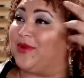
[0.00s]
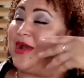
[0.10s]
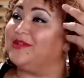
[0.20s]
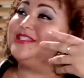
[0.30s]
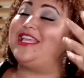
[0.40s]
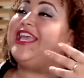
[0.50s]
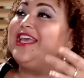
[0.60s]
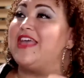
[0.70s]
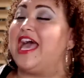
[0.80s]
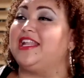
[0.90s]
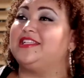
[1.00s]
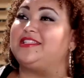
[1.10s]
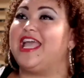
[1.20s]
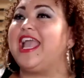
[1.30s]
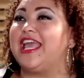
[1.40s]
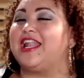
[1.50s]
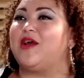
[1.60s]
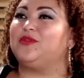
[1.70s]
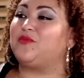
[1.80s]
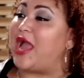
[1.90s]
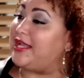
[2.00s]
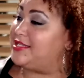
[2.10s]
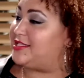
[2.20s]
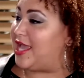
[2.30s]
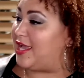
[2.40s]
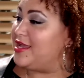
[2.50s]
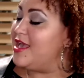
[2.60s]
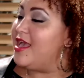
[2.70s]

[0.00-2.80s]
And I was thinking that and saying it. And I was practicing